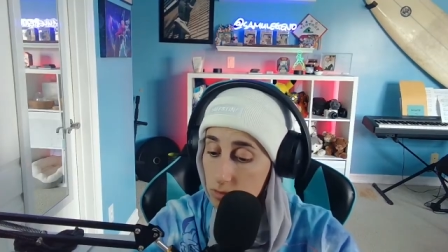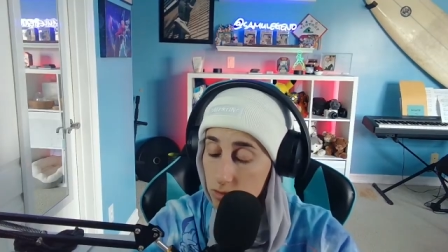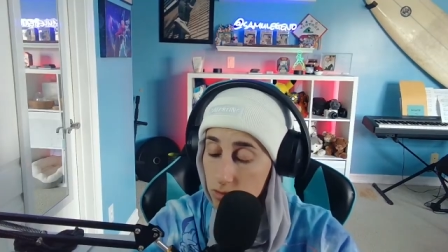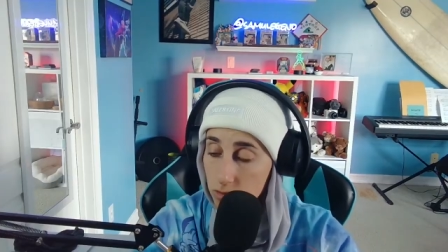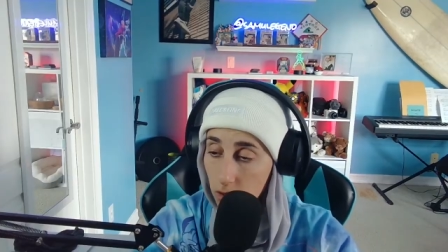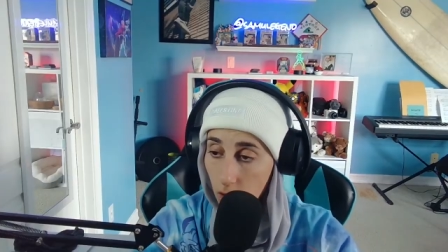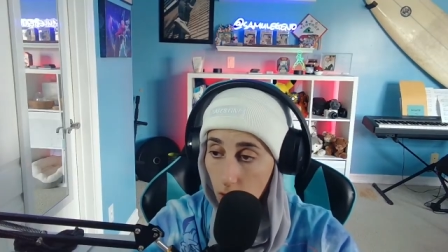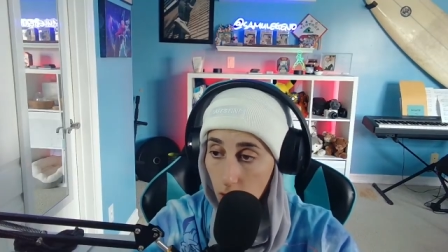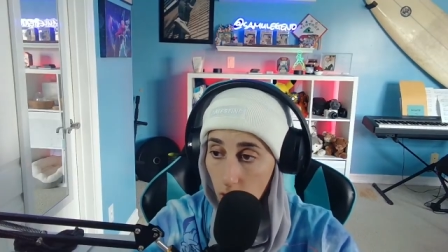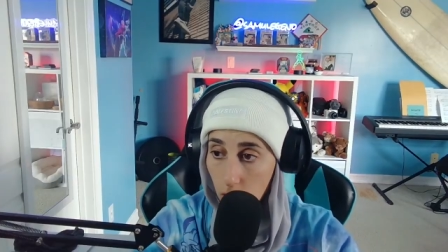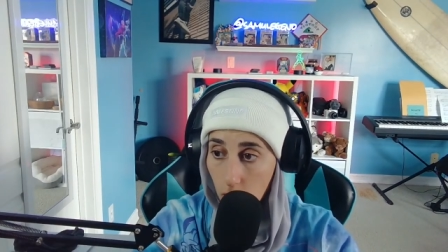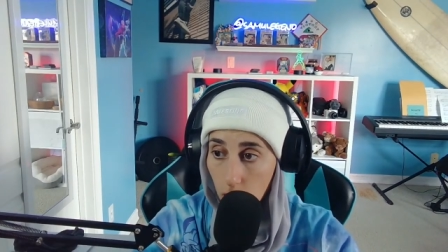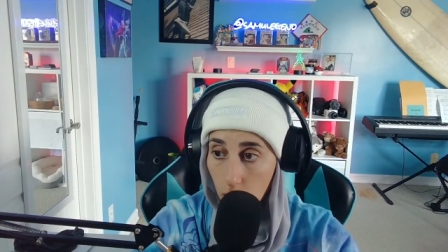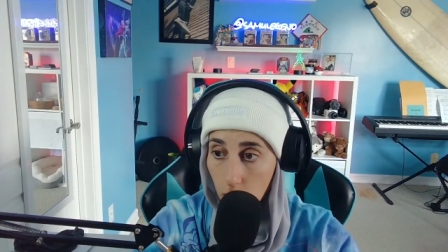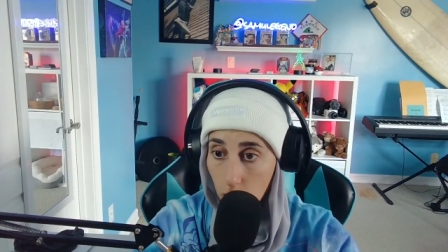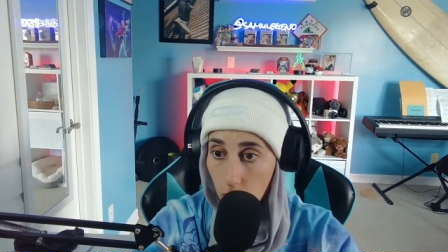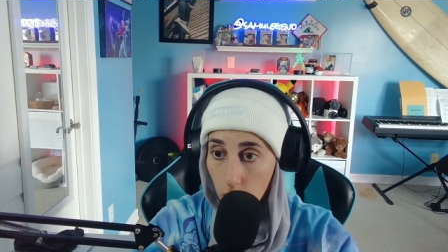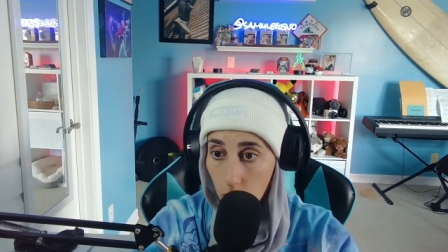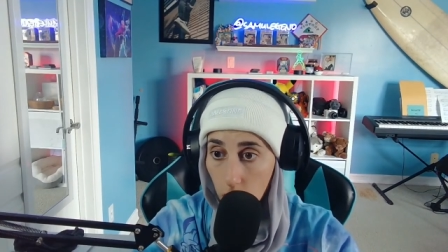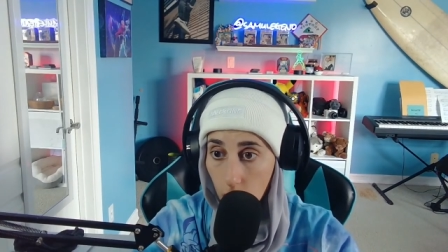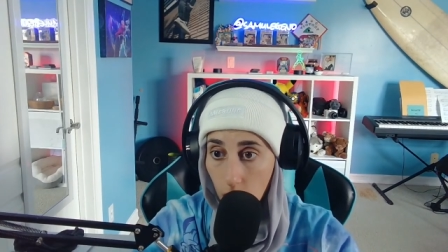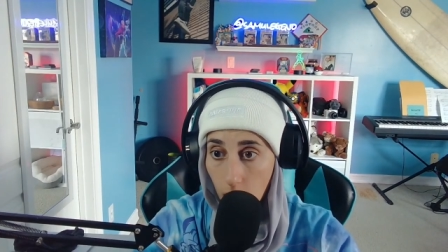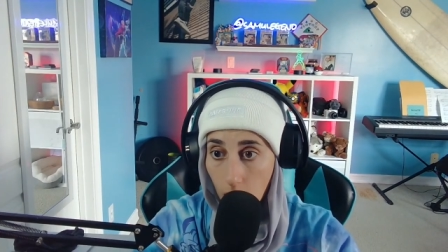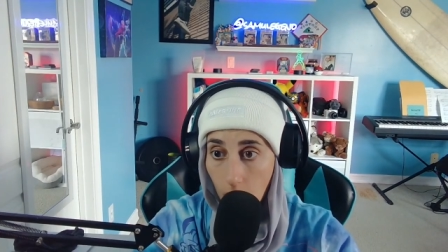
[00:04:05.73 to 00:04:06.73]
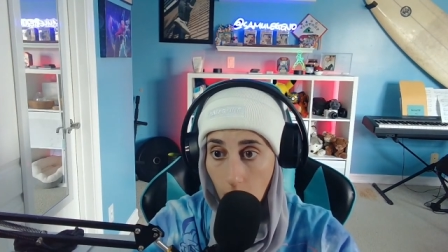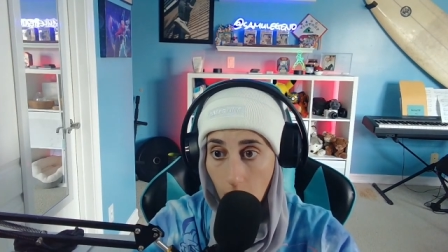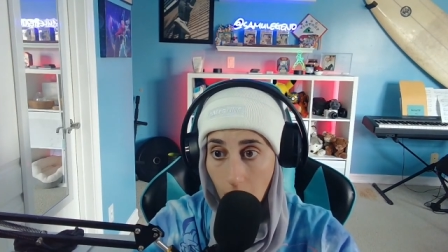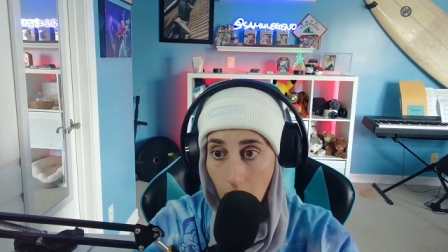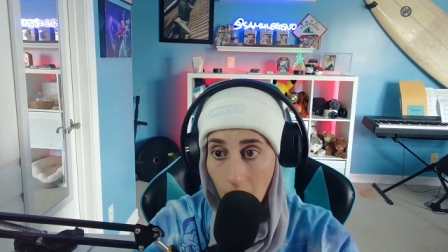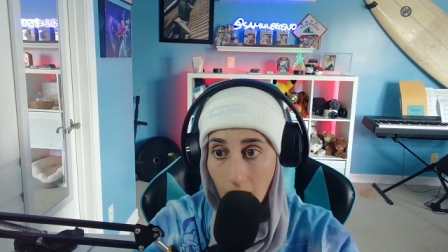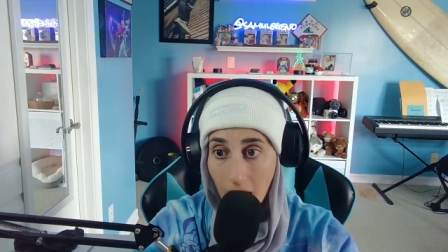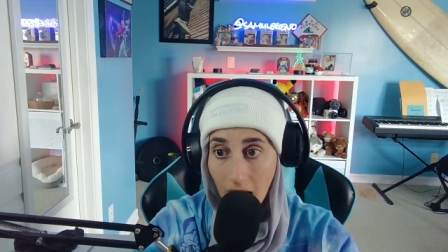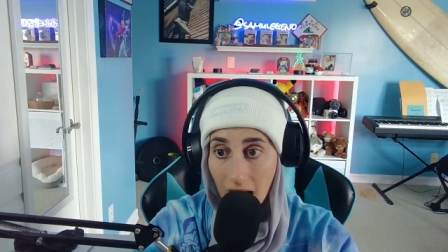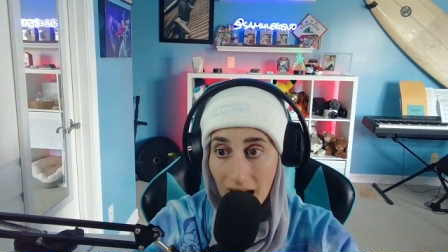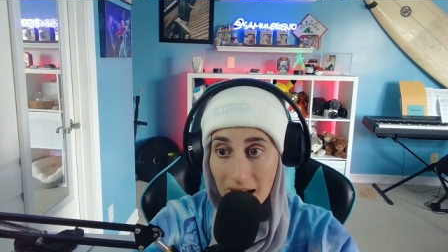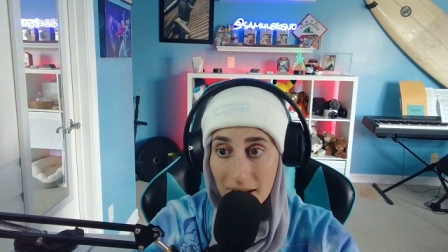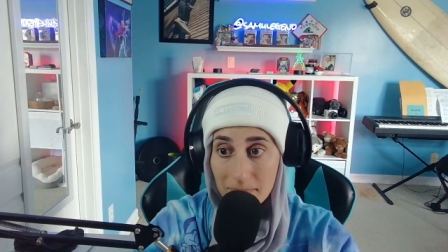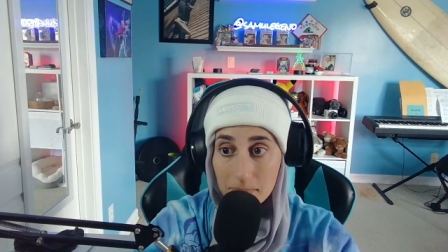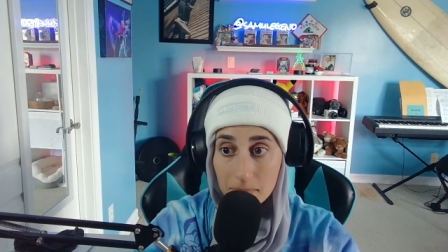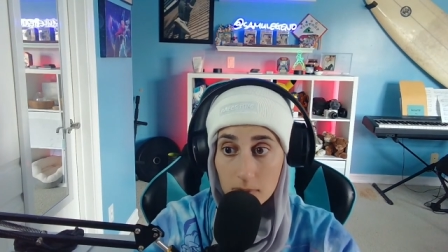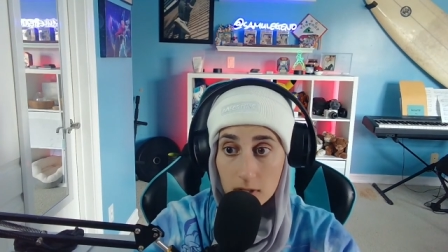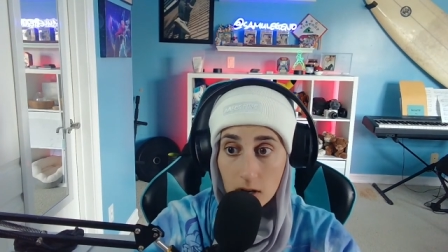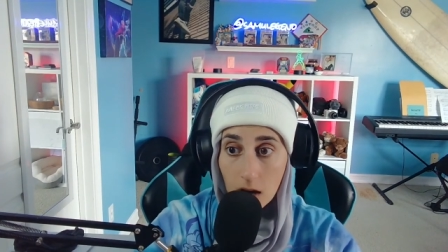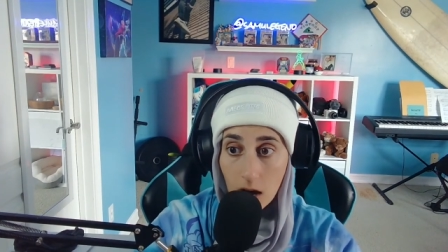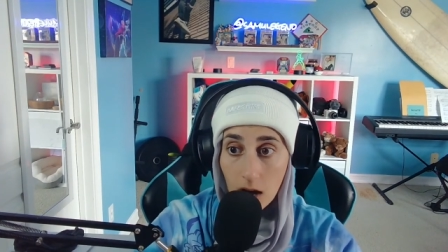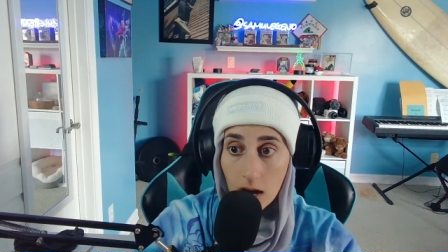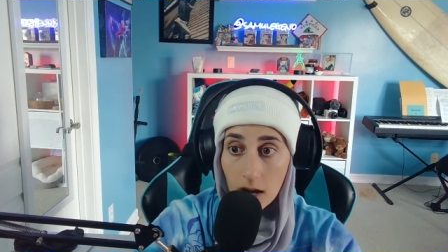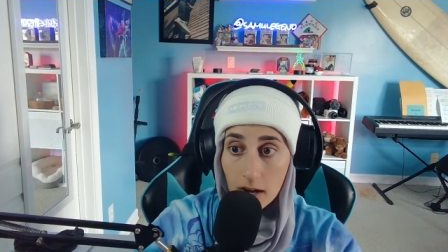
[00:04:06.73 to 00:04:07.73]
So
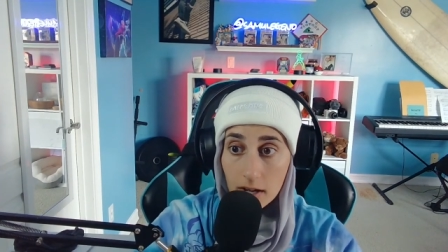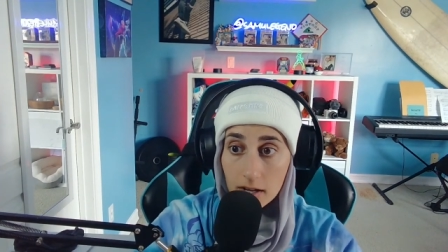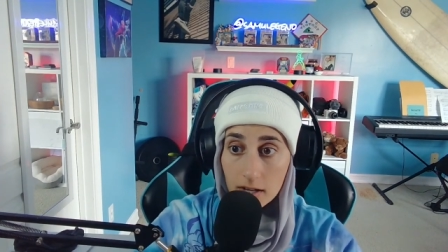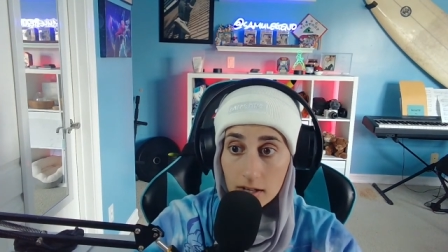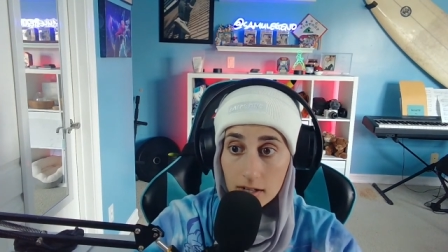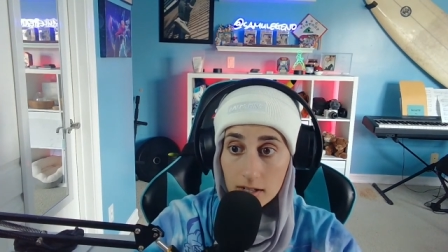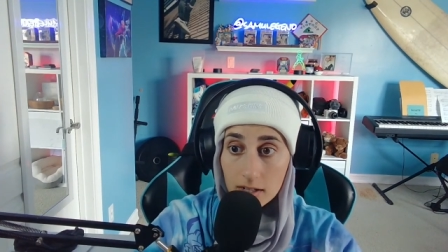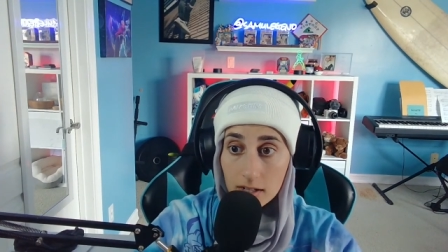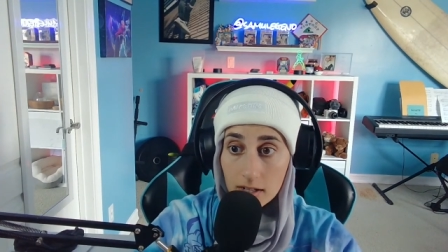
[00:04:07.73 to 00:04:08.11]
I'm not